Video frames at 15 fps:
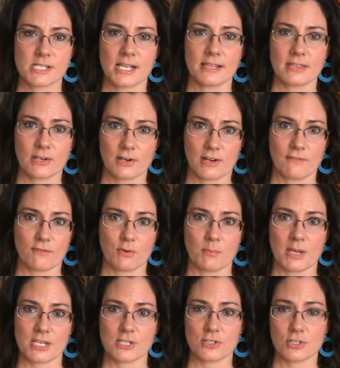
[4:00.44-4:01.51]
present their
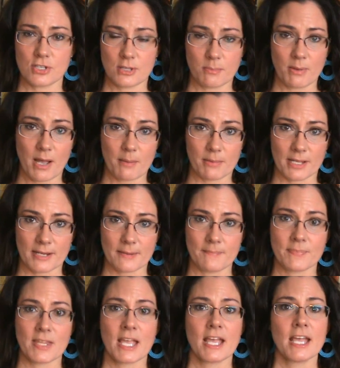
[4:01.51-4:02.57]
information to the public.
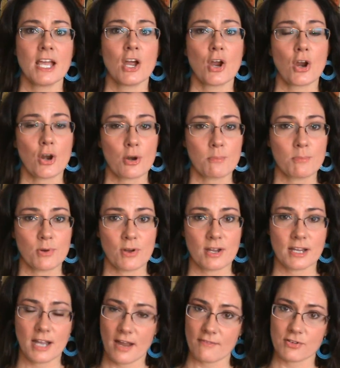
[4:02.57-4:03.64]
Her
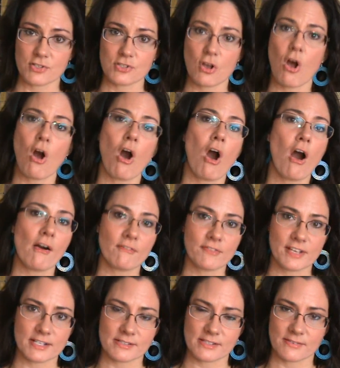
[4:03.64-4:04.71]
book covers all
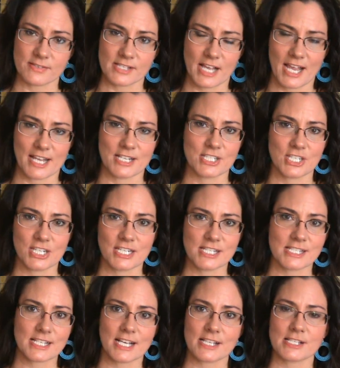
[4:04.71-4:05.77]
fields of science. She
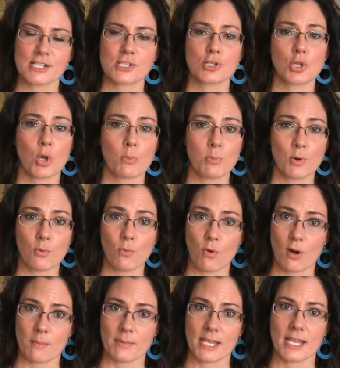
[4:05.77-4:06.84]
discusses global
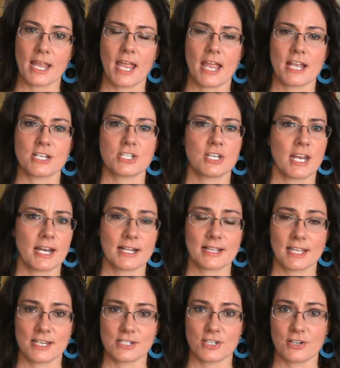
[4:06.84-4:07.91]
warming and
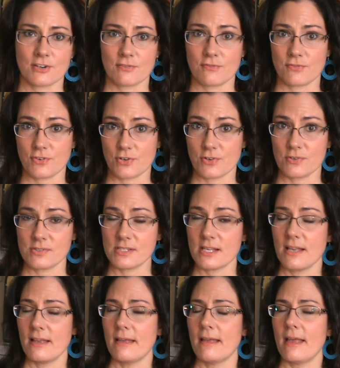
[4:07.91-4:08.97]
genetically engineered
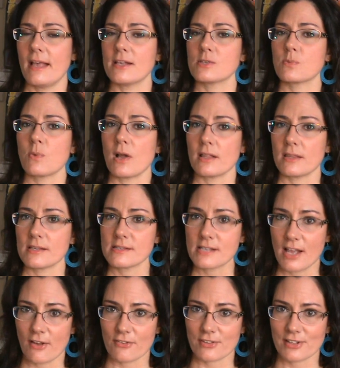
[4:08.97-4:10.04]
foods, as well
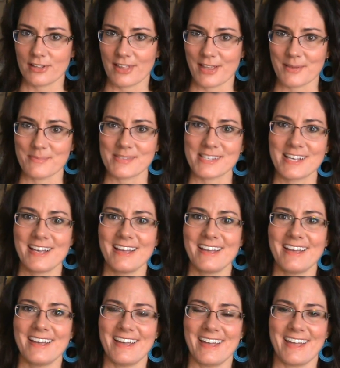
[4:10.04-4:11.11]
as health claims
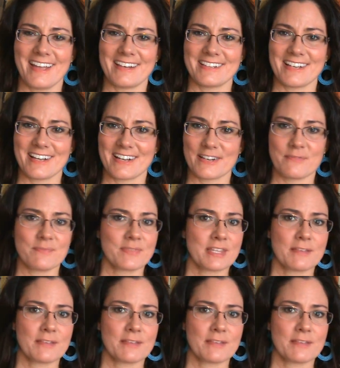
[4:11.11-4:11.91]
and uh,